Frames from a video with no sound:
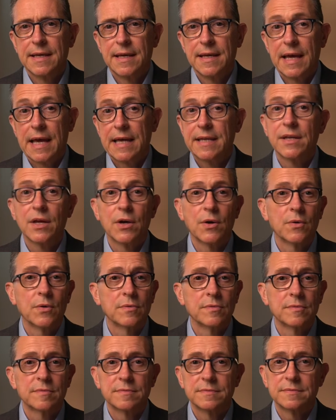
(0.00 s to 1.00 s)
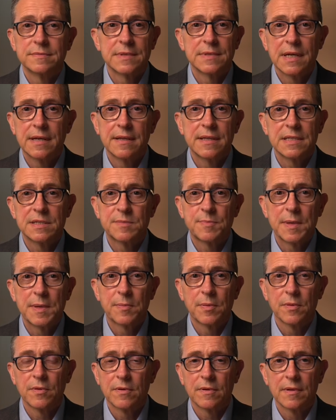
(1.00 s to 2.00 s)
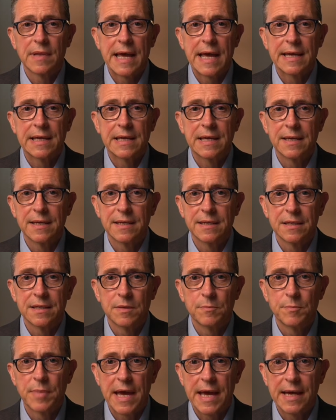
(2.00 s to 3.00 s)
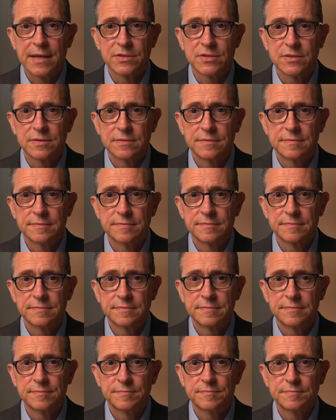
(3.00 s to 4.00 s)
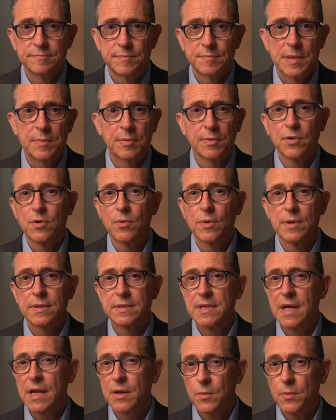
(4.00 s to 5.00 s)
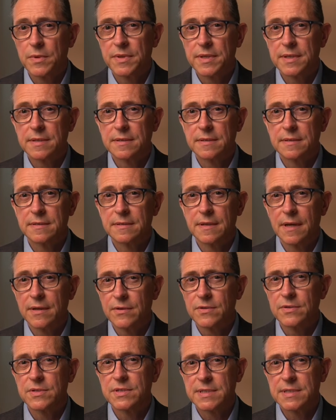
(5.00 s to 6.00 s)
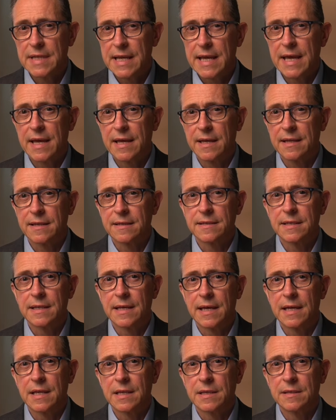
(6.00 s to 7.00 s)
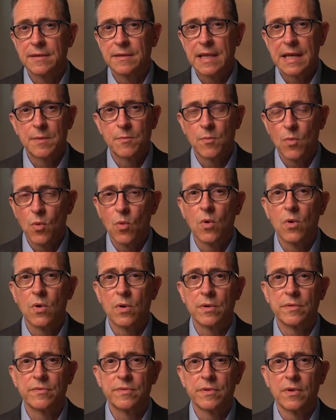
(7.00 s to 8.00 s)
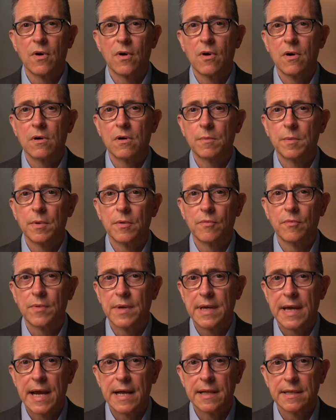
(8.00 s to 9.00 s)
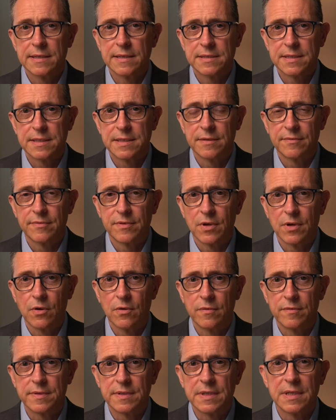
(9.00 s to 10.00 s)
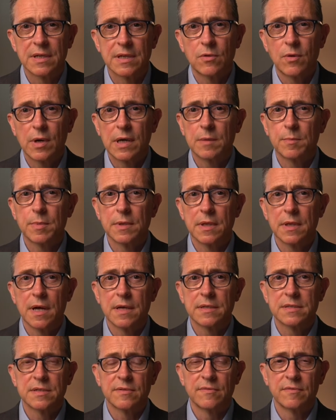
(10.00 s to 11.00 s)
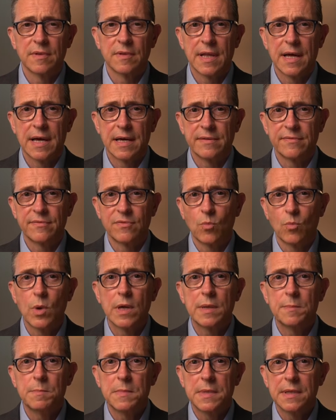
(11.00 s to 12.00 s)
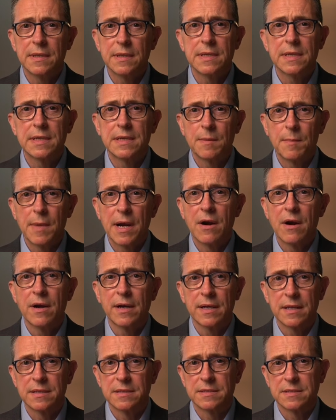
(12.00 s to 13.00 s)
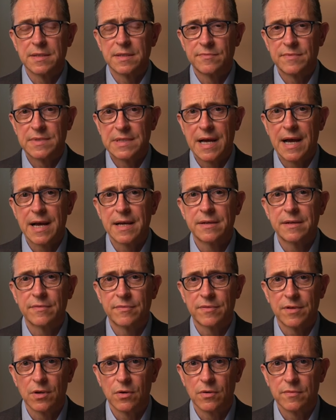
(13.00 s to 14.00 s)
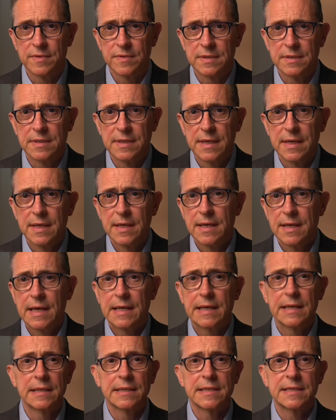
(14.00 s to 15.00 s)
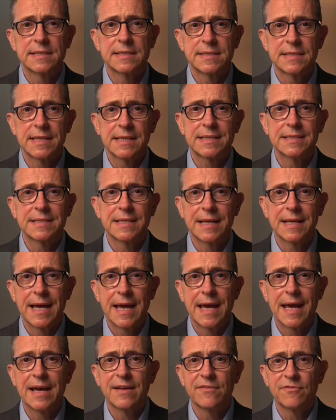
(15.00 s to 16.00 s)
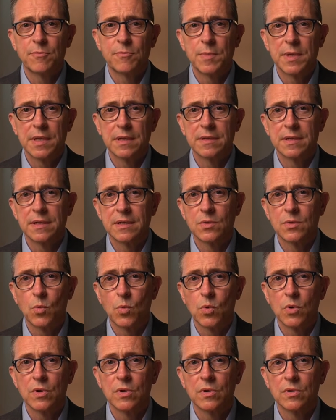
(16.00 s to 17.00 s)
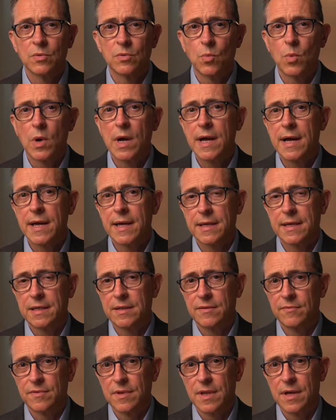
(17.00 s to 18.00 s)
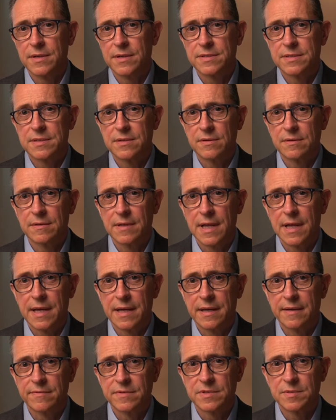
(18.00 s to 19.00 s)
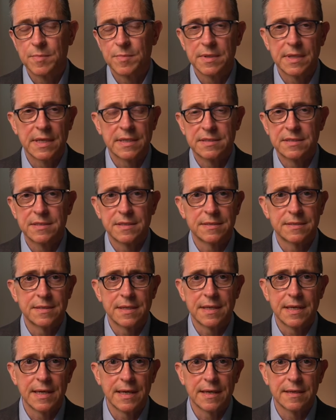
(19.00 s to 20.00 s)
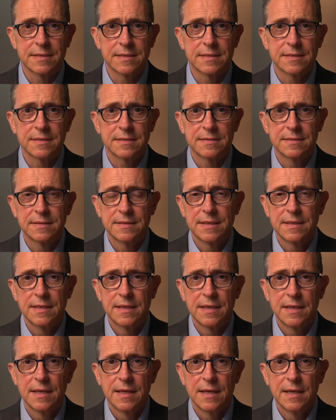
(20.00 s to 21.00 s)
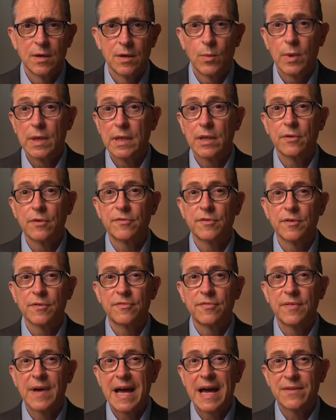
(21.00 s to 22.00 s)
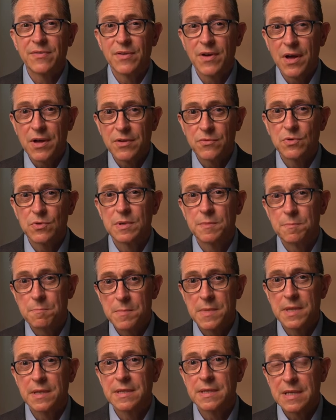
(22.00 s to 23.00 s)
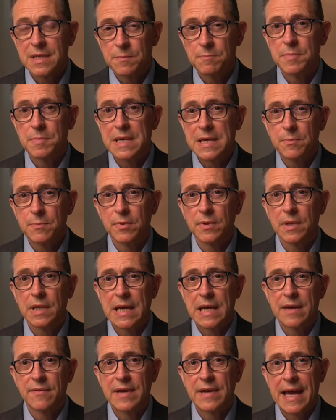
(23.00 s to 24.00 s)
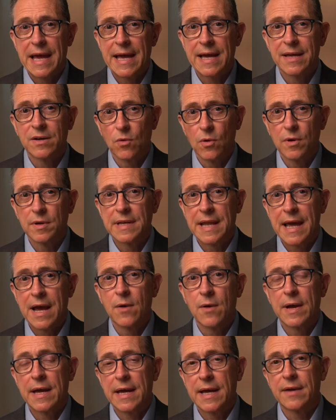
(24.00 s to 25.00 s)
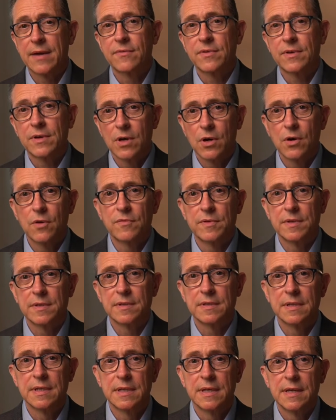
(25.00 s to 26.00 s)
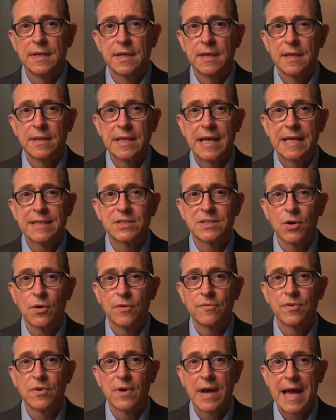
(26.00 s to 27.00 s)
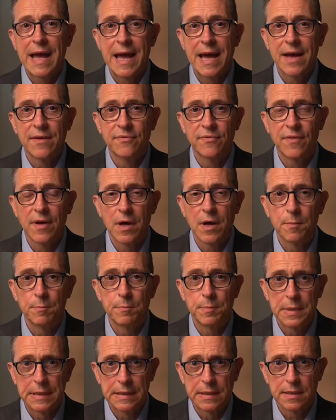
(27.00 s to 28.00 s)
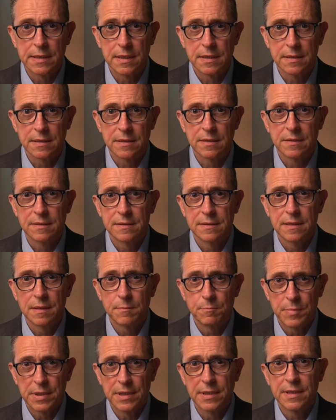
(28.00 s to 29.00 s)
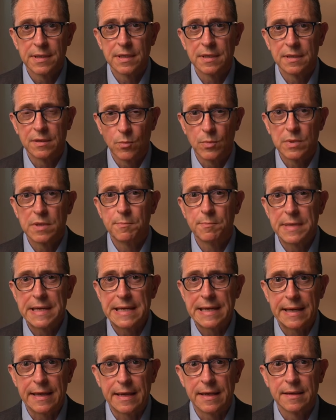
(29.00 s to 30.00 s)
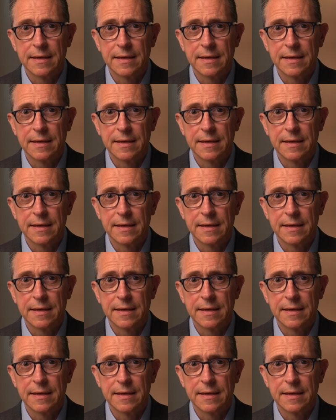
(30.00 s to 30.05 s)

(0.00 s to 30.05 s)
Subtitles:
And no, none of these people are lacking in compassion. People who are done with it understand and they mourn the horrible reality of COVID, the incredible loss of life. 1 million Americans have died of COVID, and at least 6.5 million worldwide have lost their lives, but that's just a guess. Well over 500 million people have had or now have COVID. That's over 500 million, billion with a B.